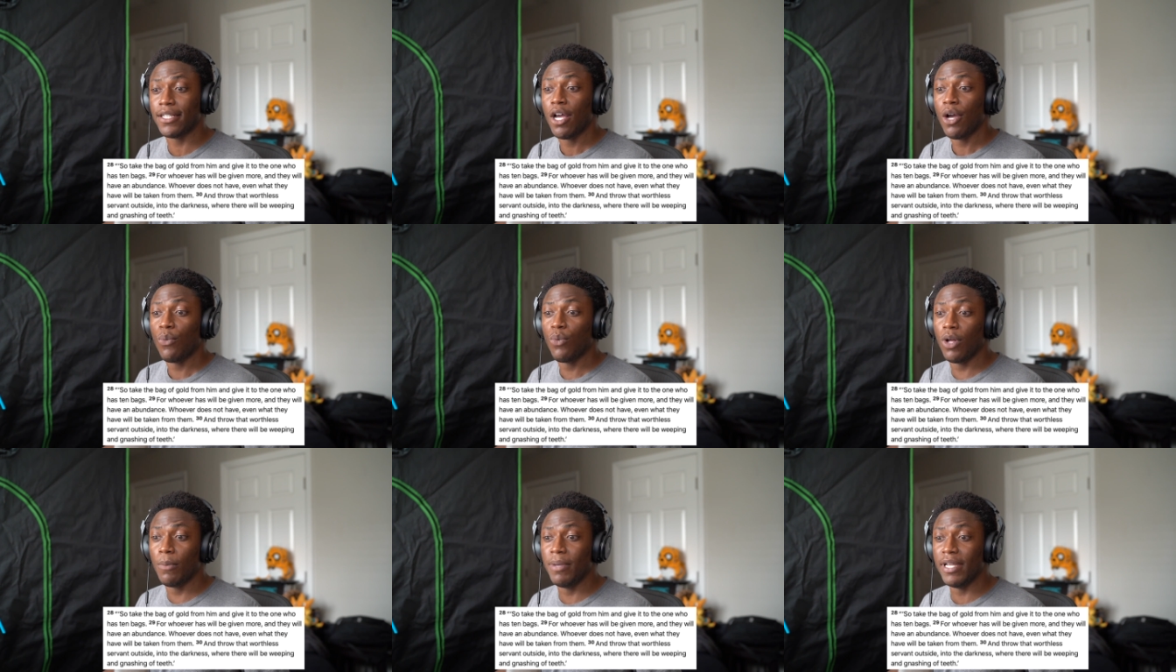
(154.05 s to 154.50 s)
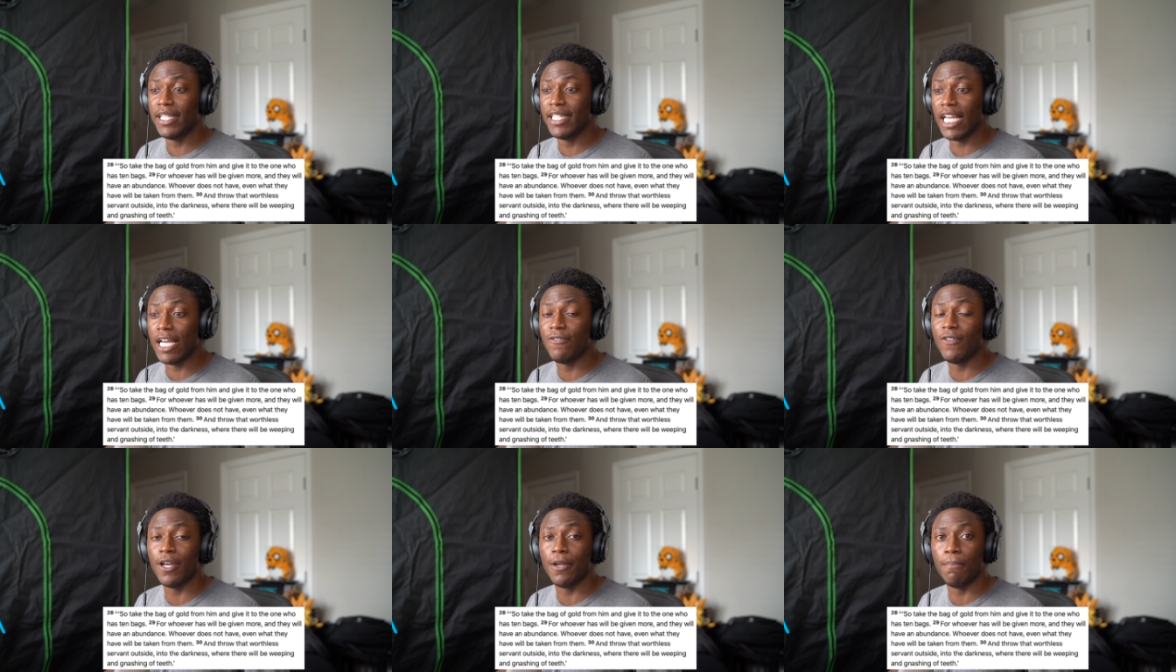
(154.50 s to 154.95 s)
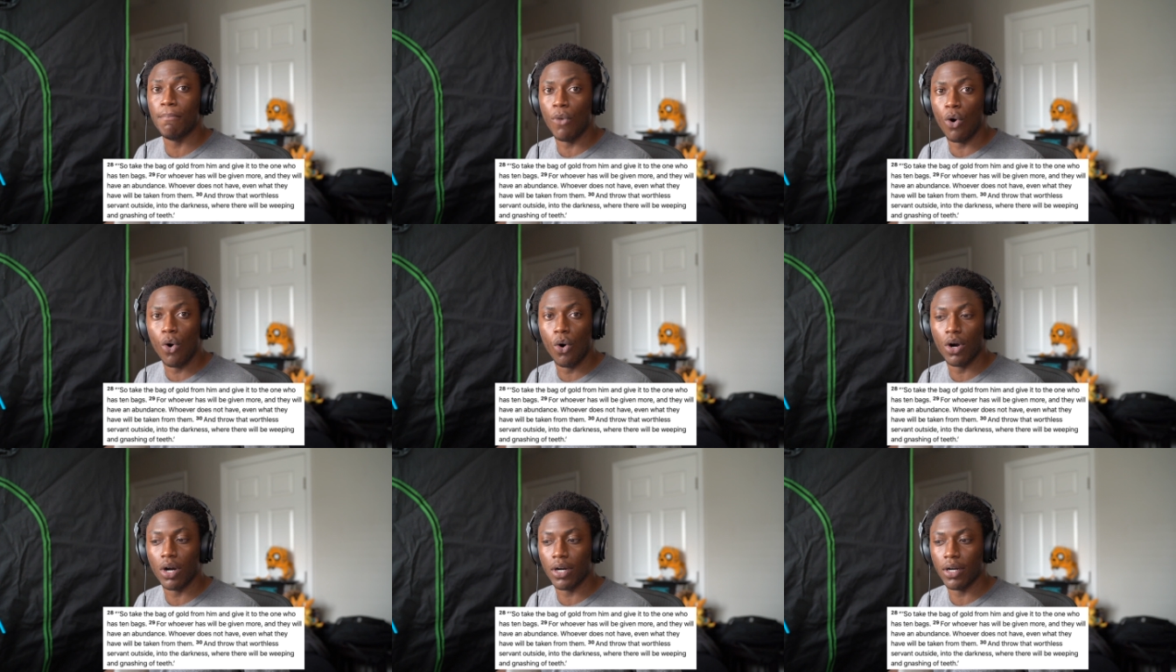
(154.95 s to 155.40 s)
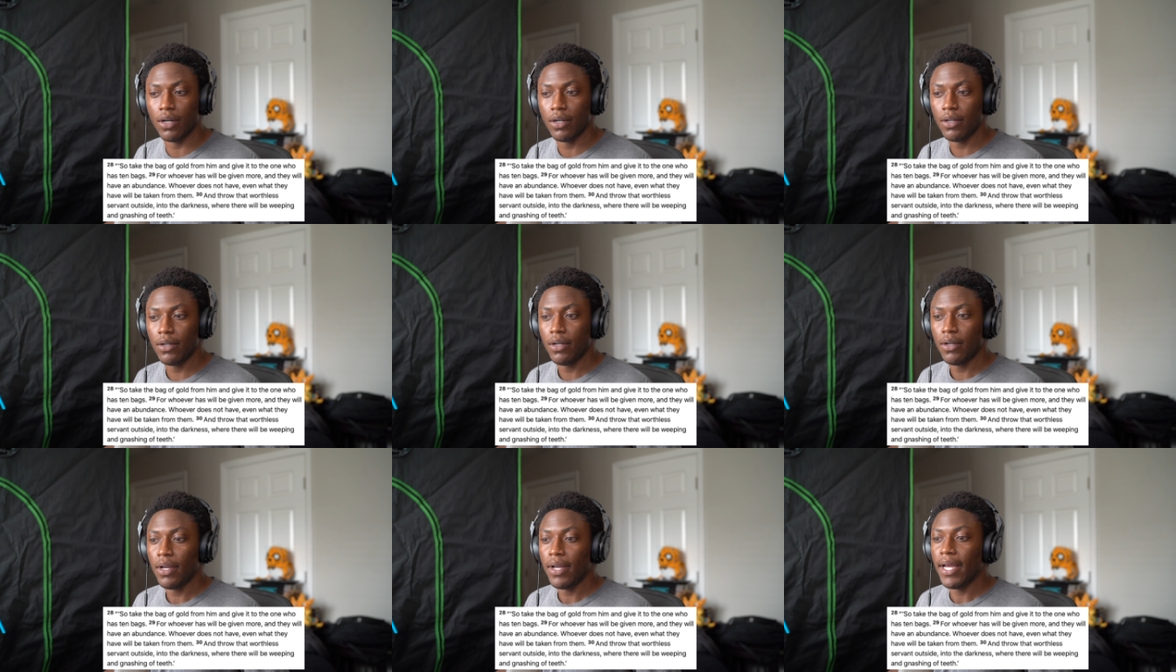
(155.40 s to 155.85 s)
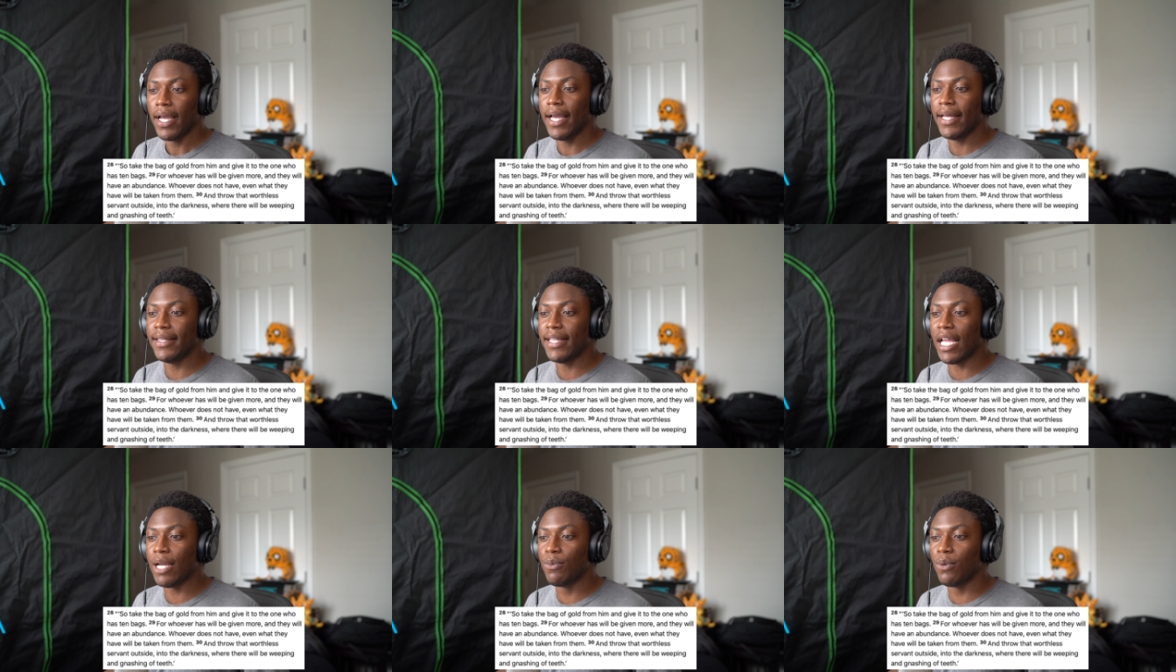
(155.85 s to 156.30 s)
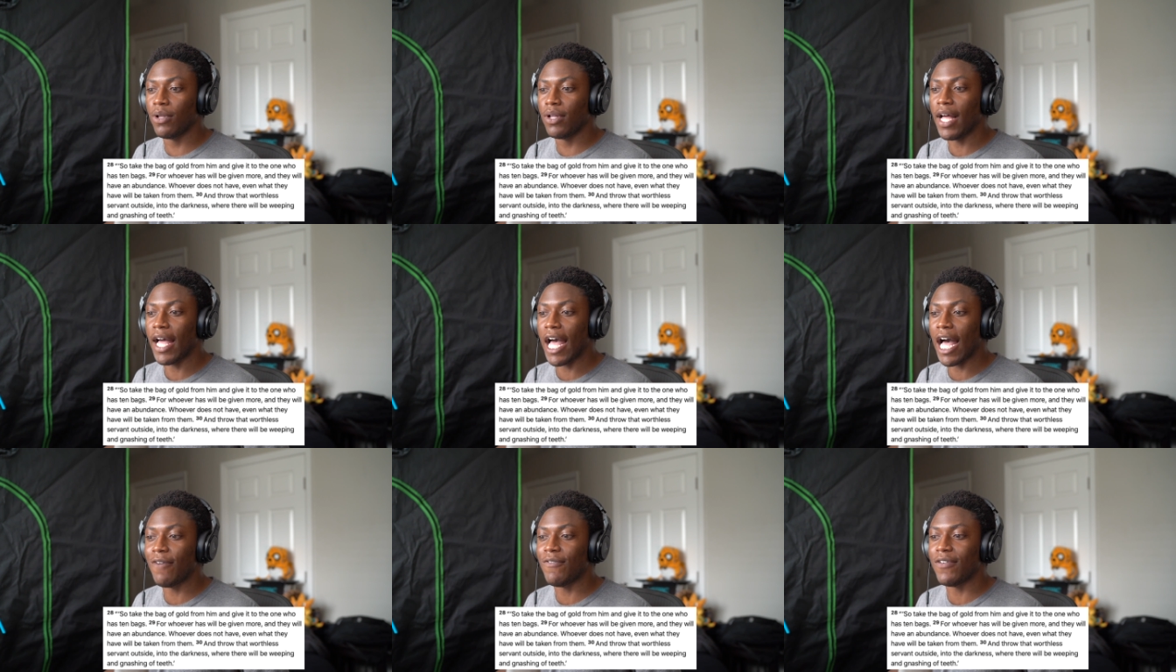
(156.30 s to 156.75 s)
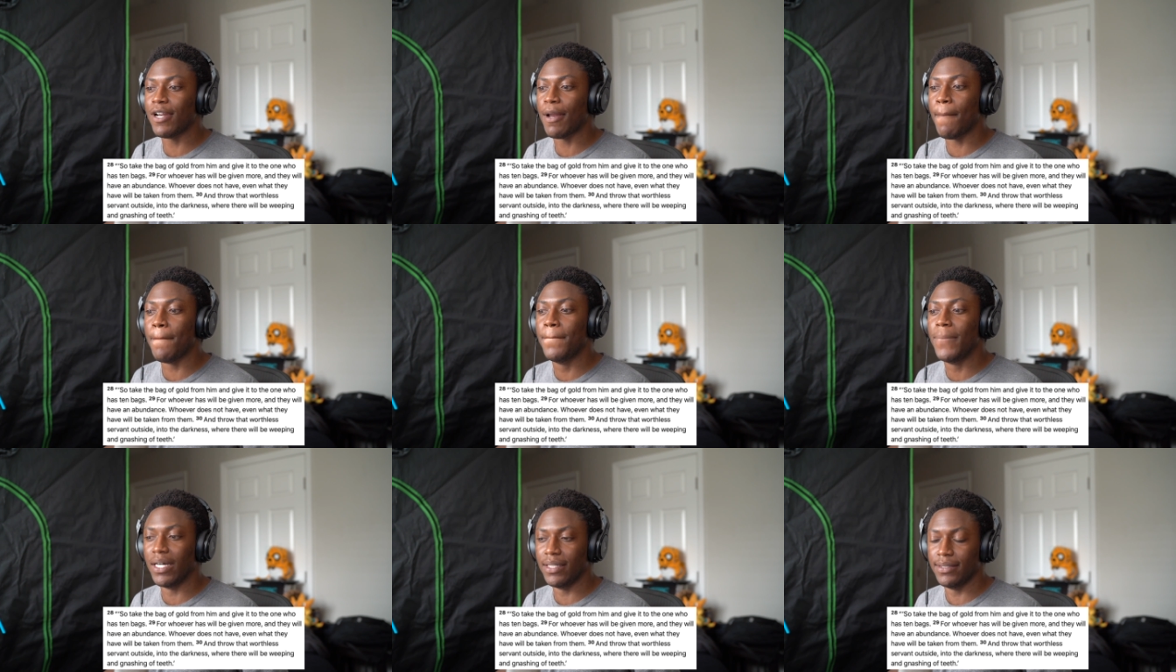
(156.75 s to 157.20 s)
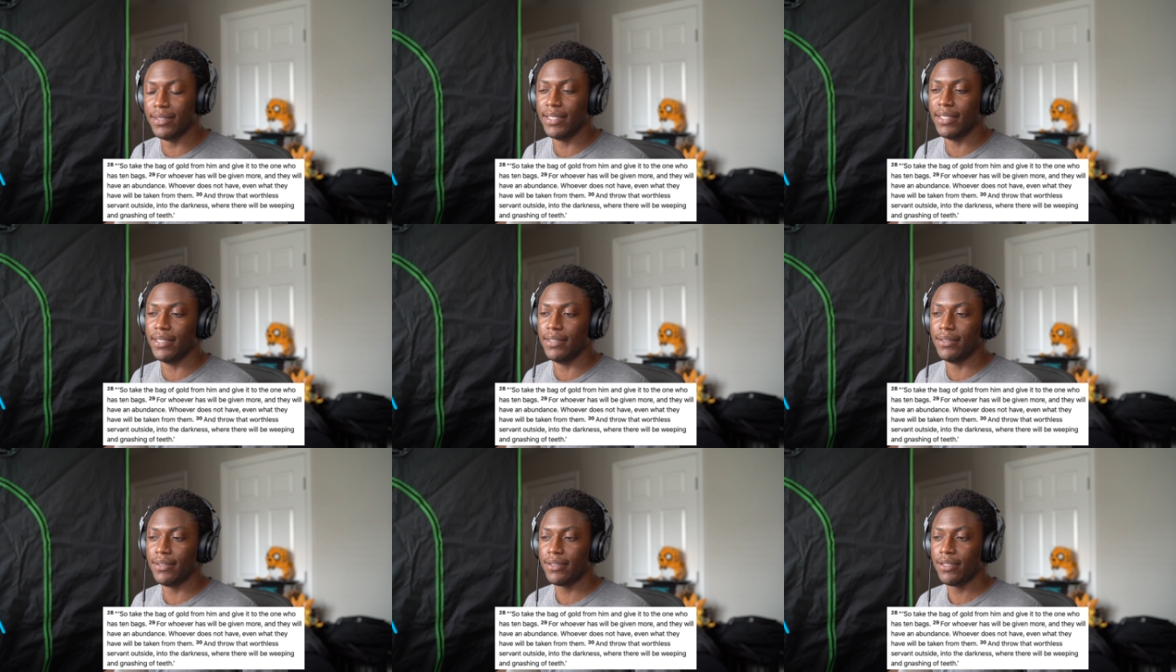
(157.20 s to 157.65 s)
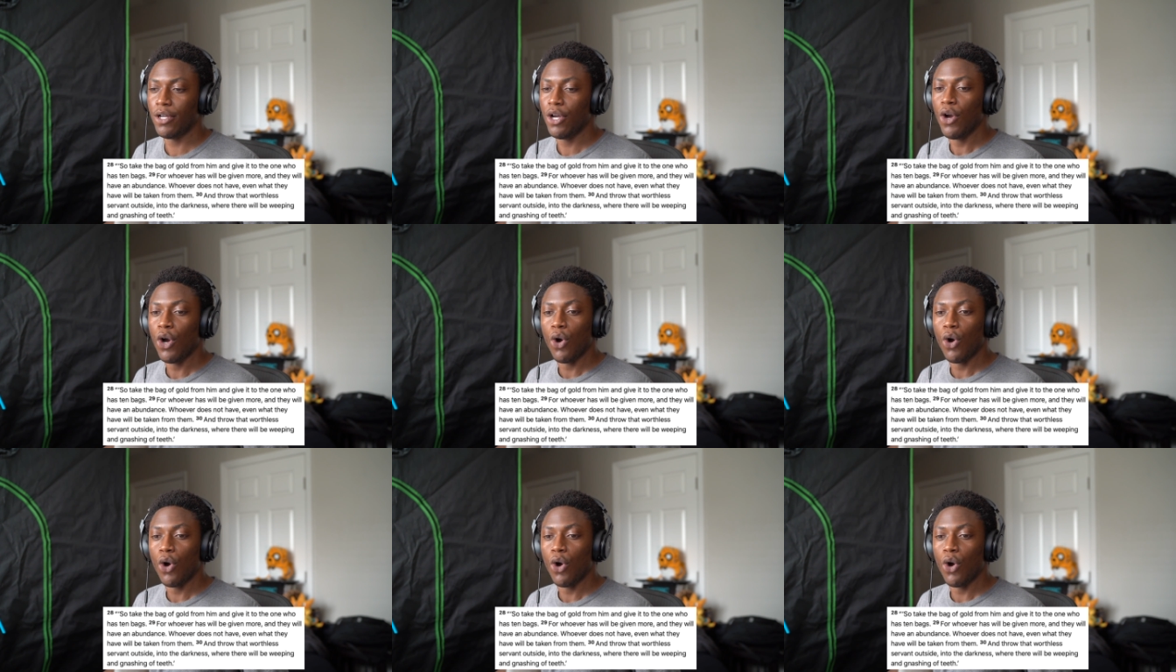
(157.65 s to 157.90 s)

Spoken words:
will be given more, and they will have an abundance.